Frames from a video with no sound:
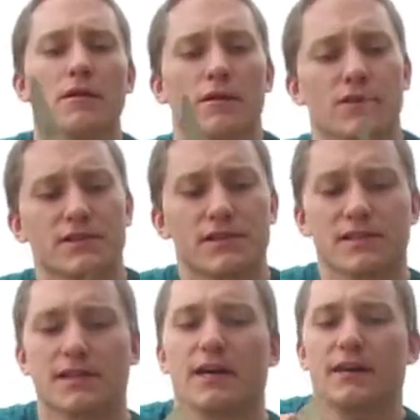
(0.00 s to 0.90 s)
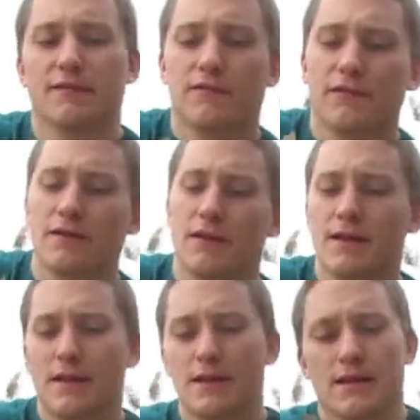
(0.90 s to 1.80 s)
so this is kind of
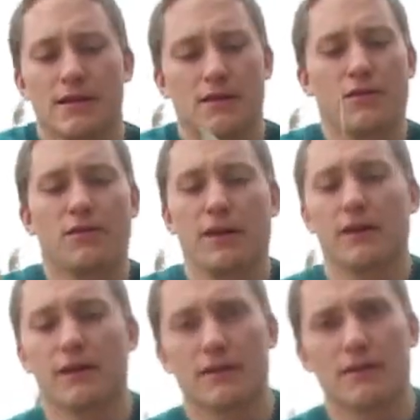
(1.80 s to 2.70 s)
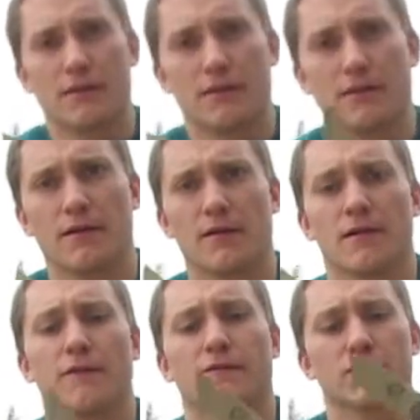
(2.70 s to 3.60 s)
thick
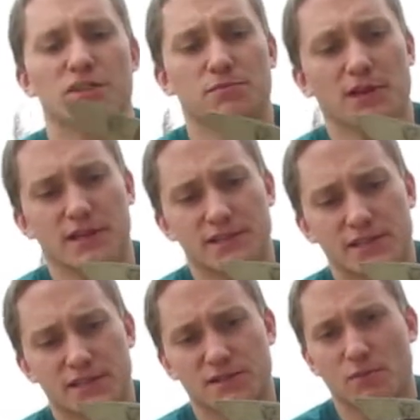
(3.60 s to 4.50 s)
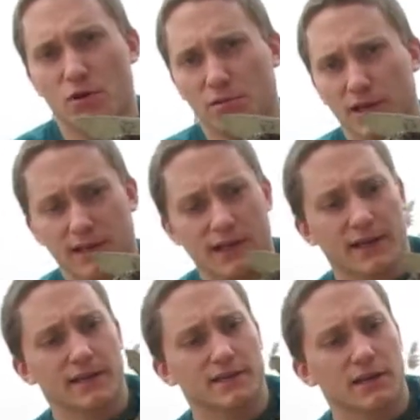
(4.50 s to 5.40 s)
for this blade. This is a small blade, like
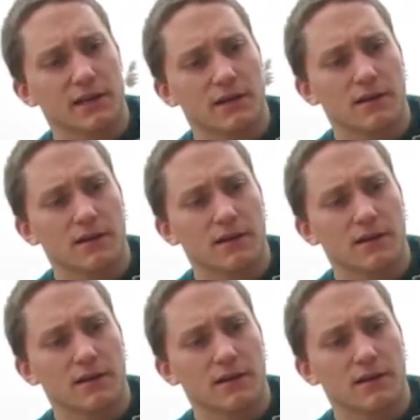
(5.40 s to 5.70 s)
I said.